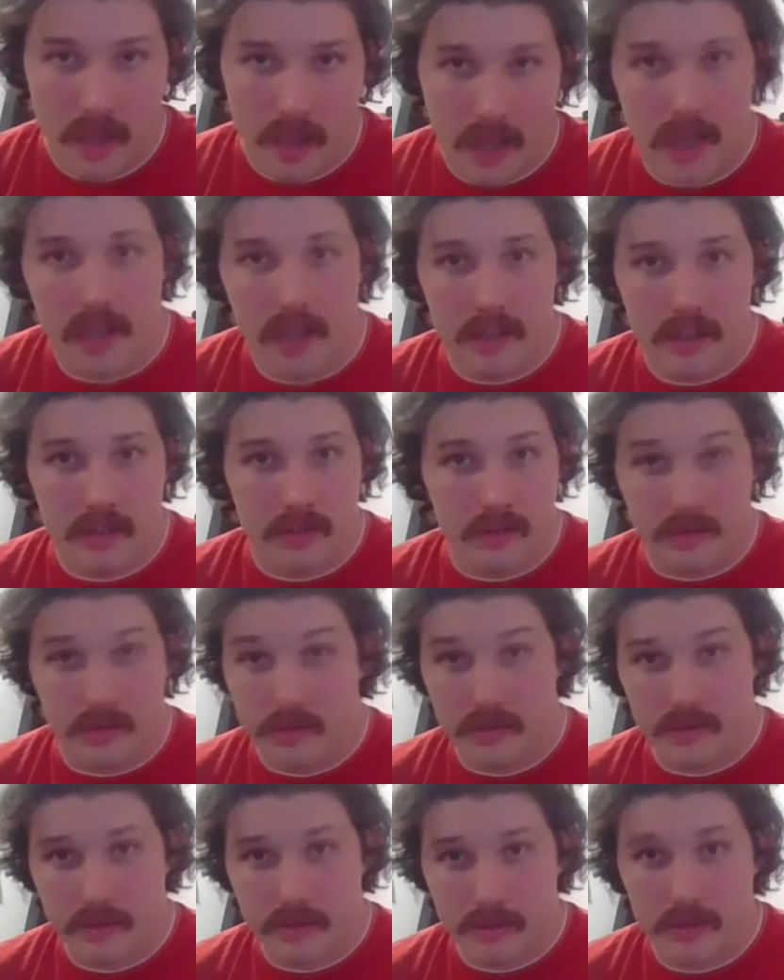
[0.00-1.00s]
And
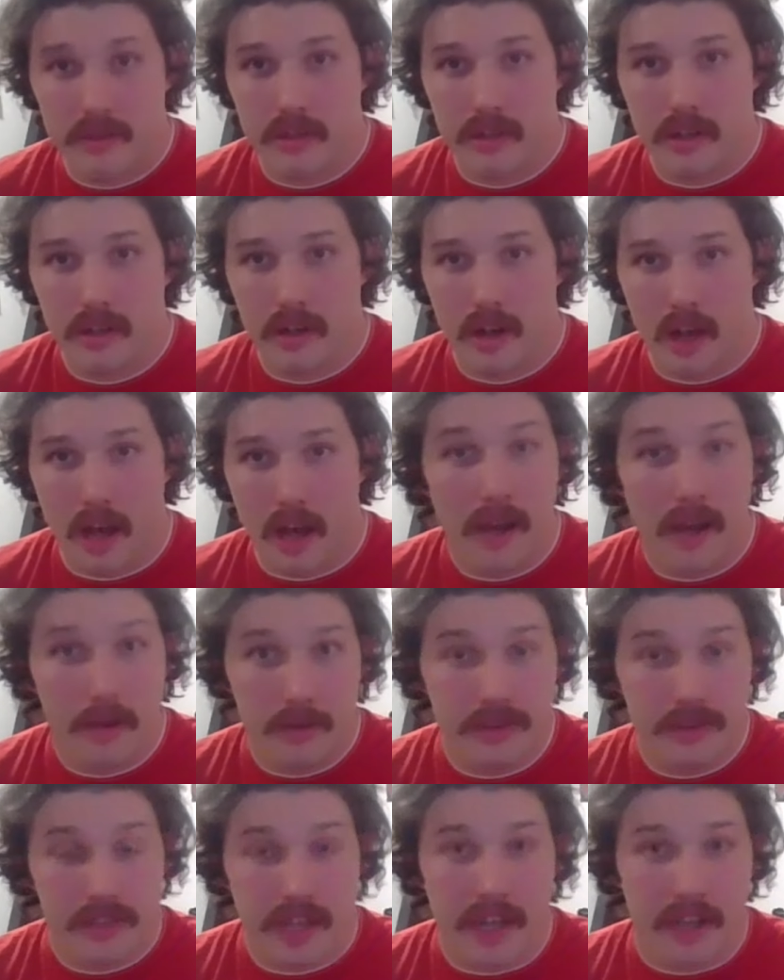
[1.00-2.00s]
I
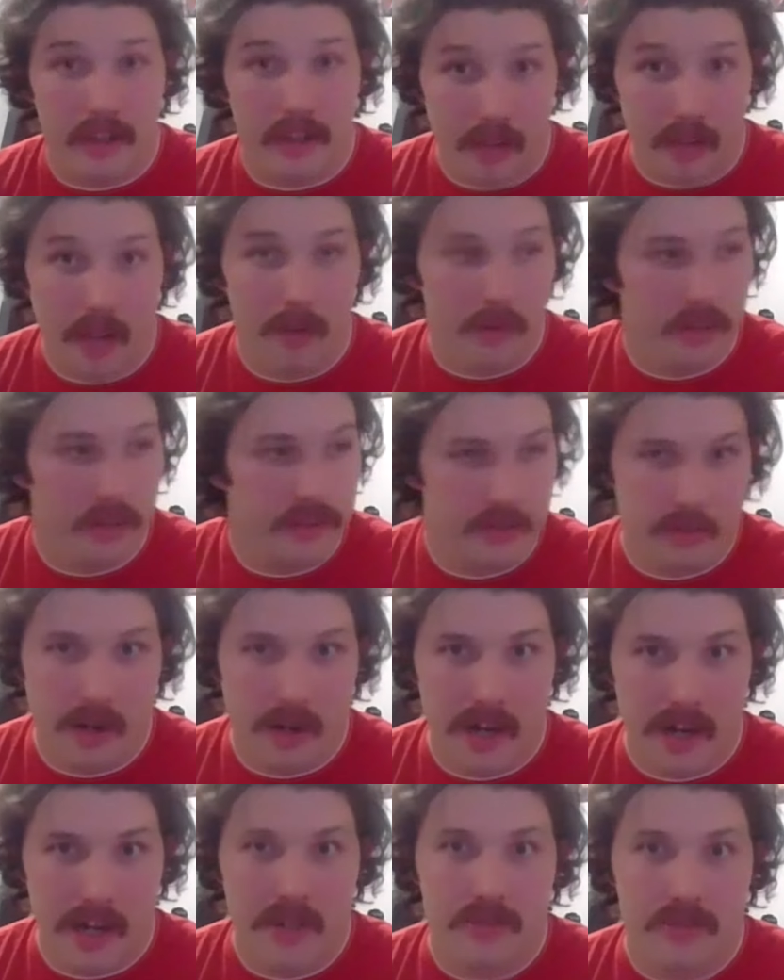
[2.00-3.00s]
was like, I wanted to
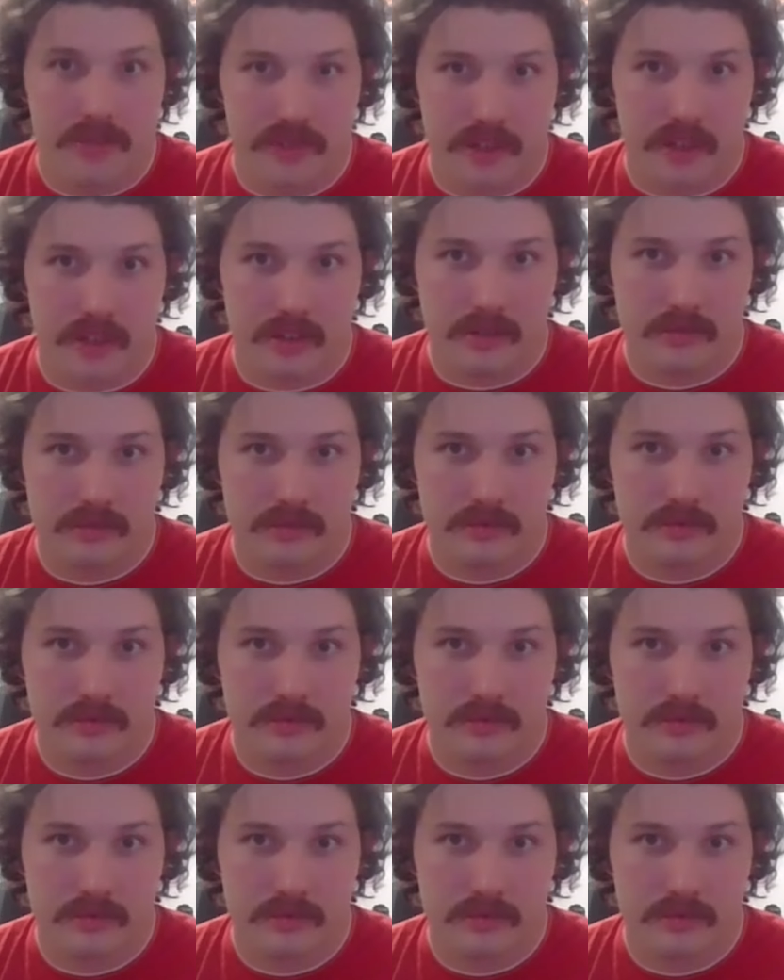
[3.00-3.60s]
write an Angels song.